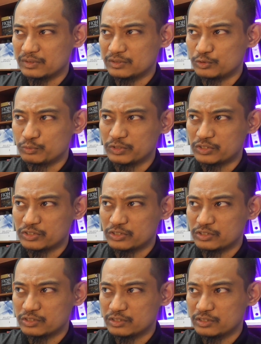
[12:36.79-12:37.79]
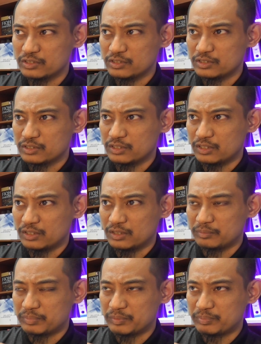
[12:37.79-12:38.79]
Jewish
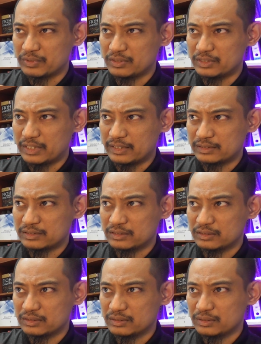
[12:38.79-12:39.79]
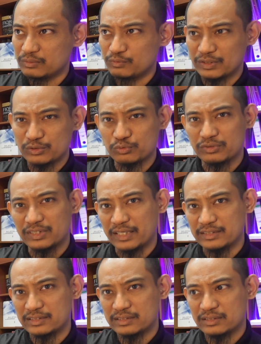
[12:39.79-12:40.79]
people that want to
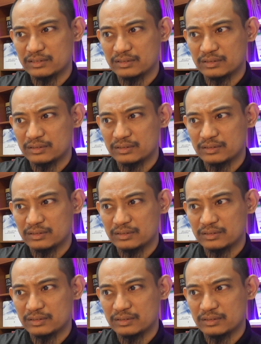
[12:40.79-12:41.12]
test